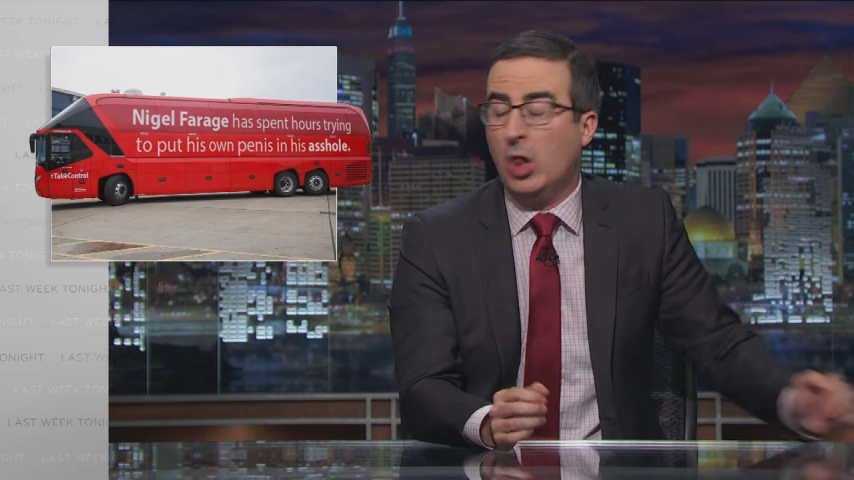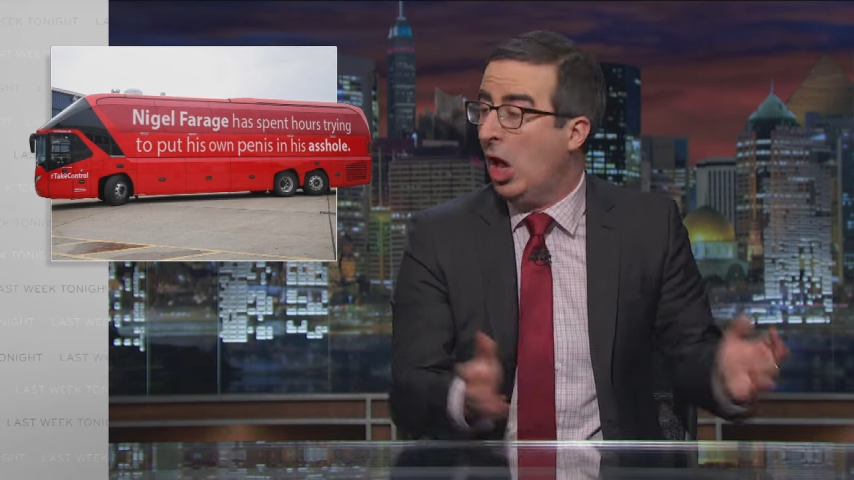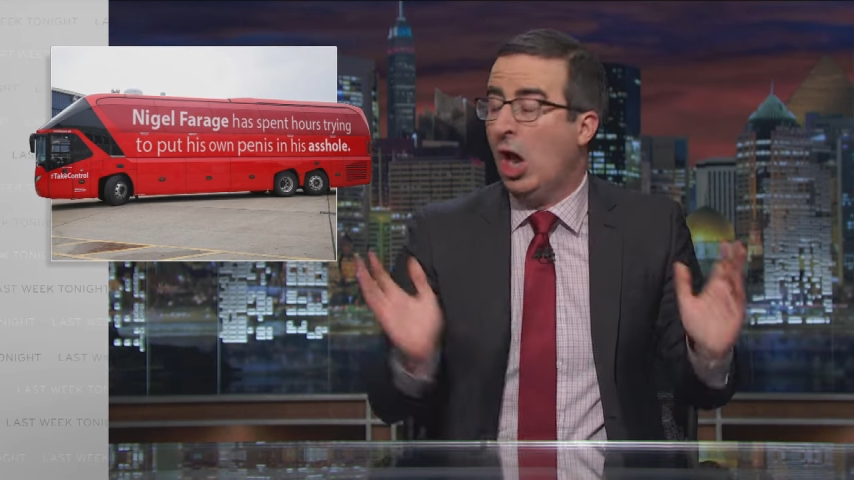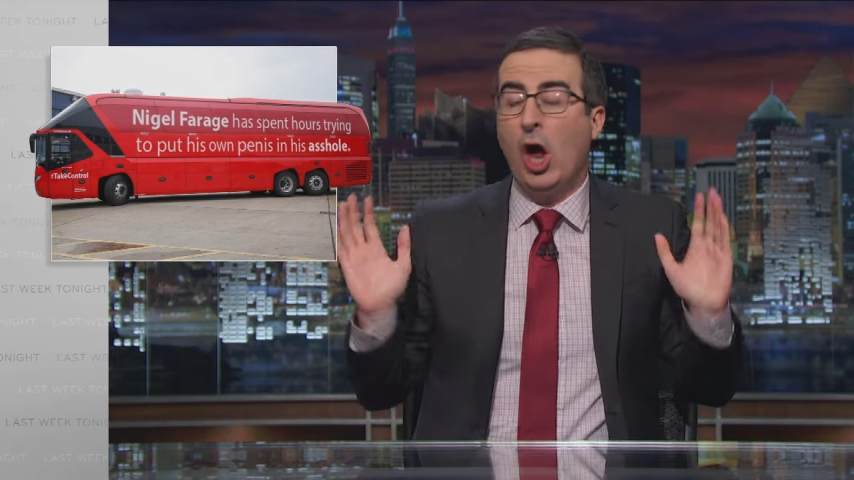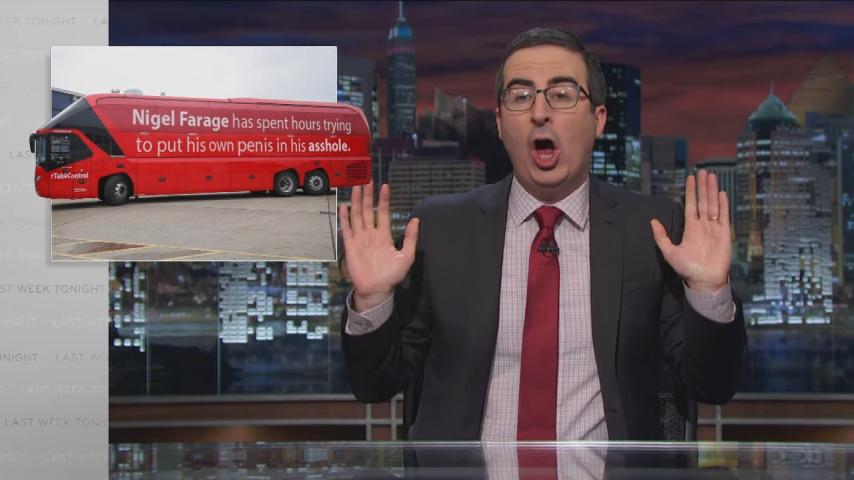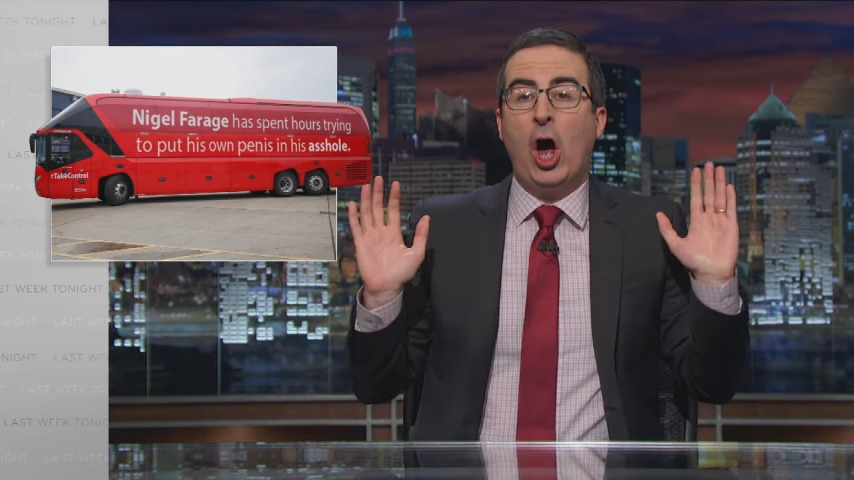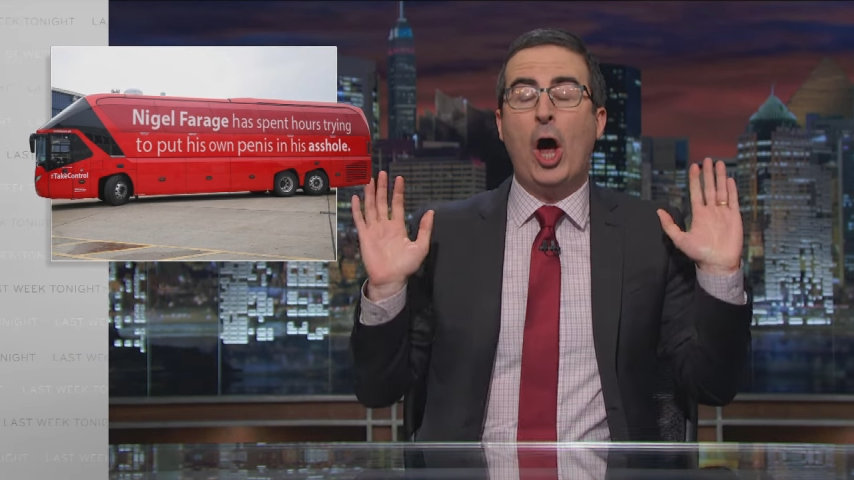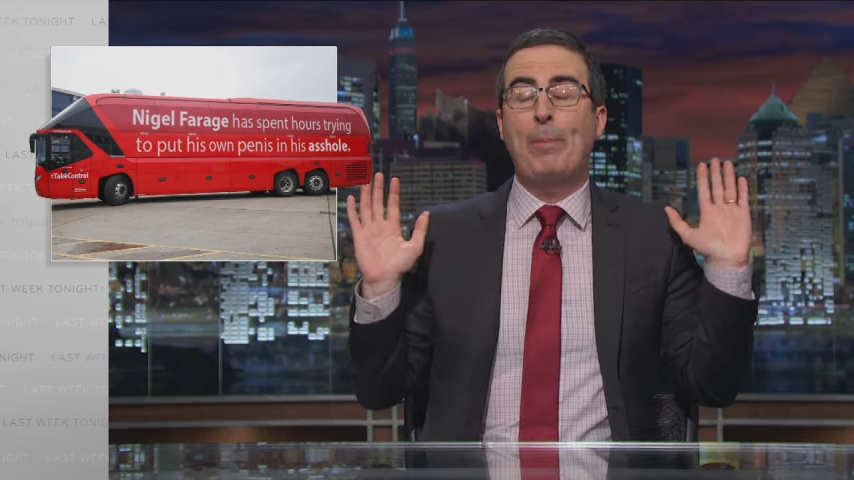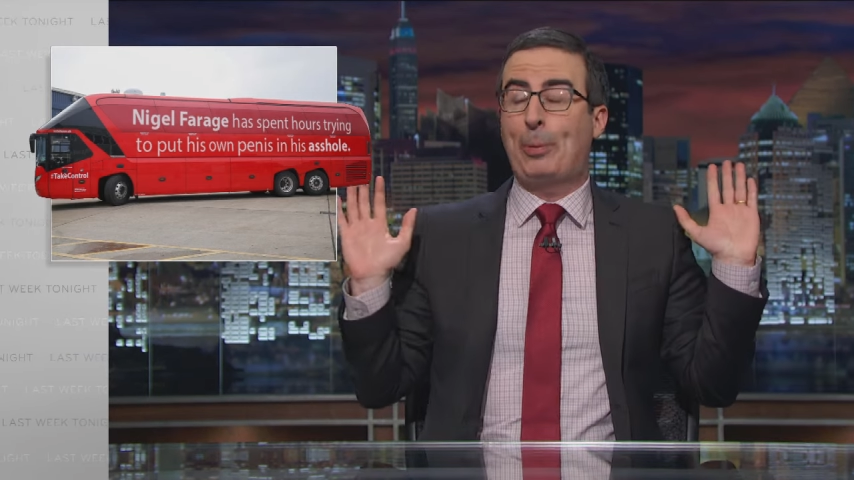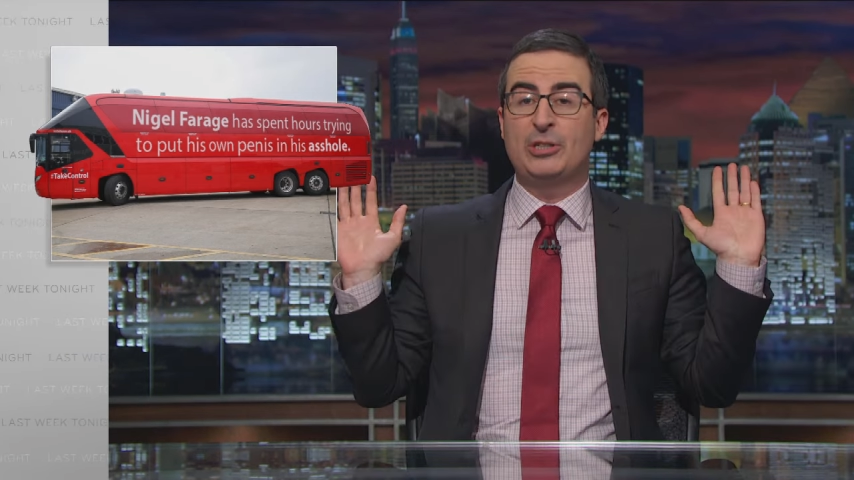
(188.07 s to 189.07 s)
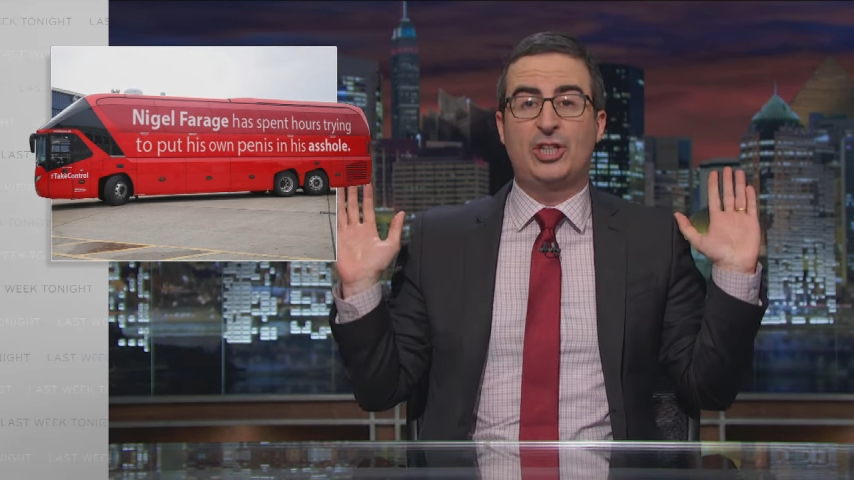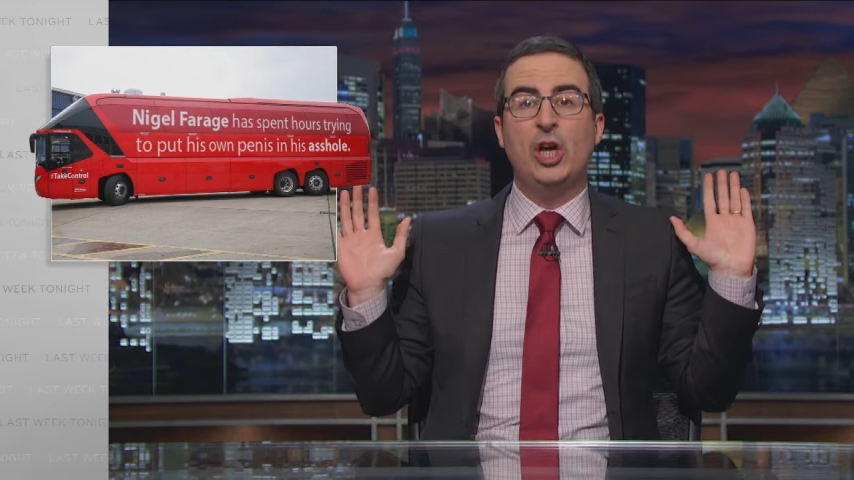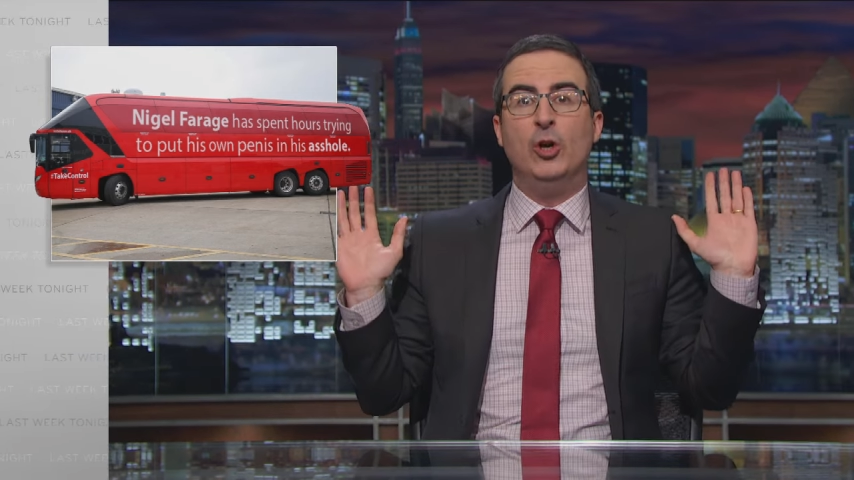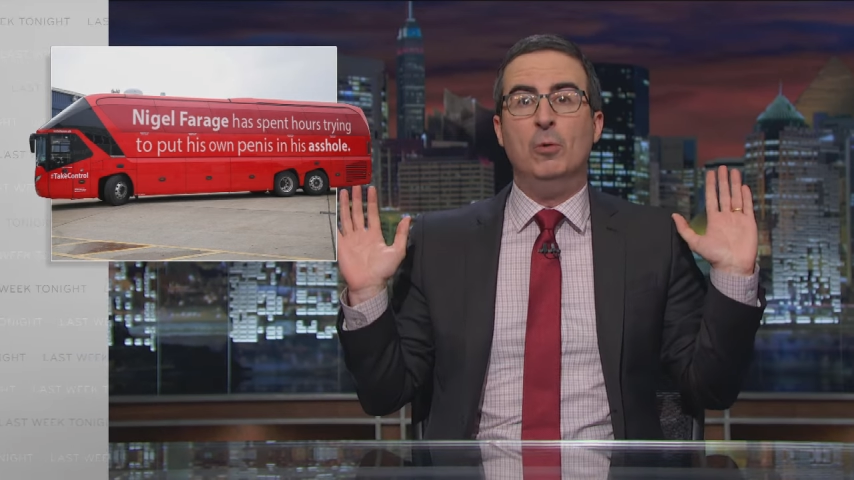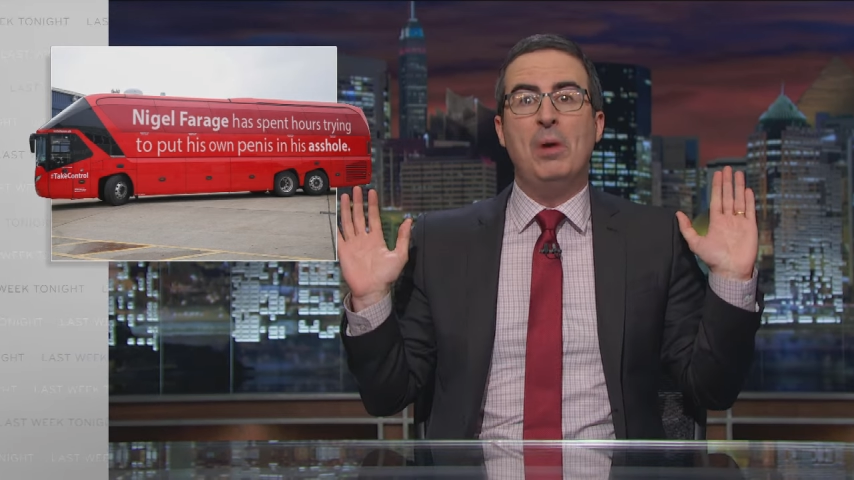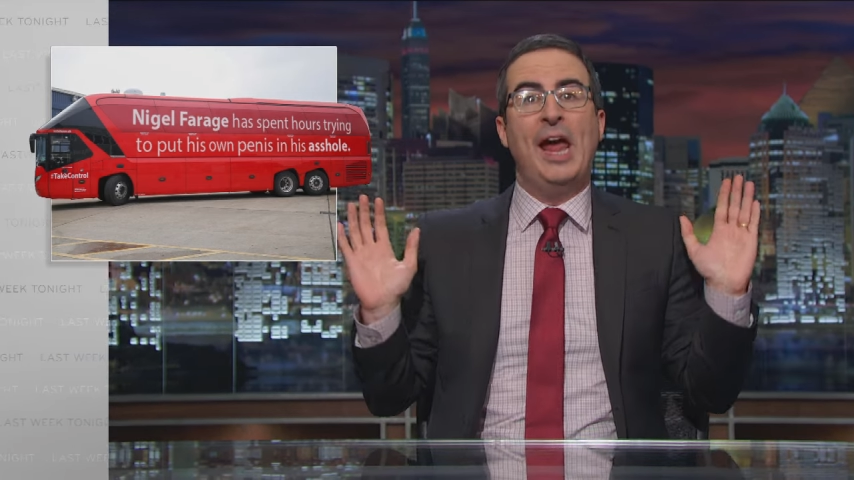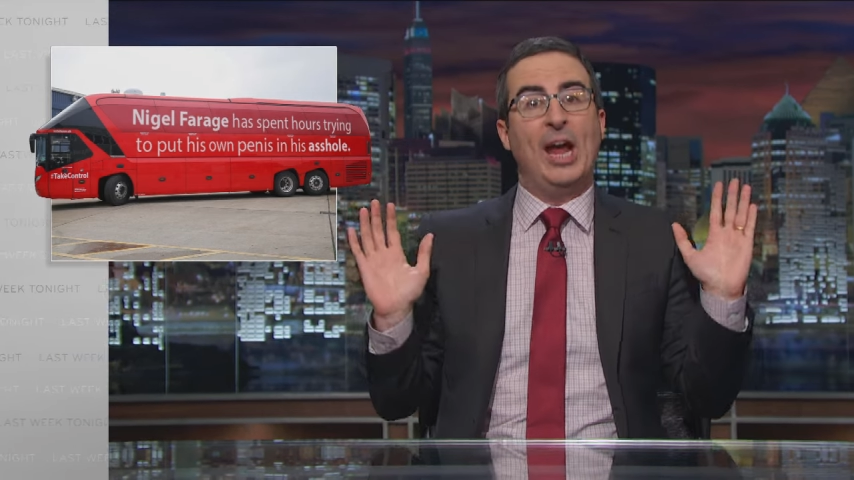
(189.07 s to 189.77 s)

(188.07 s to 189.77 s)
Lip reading: I presume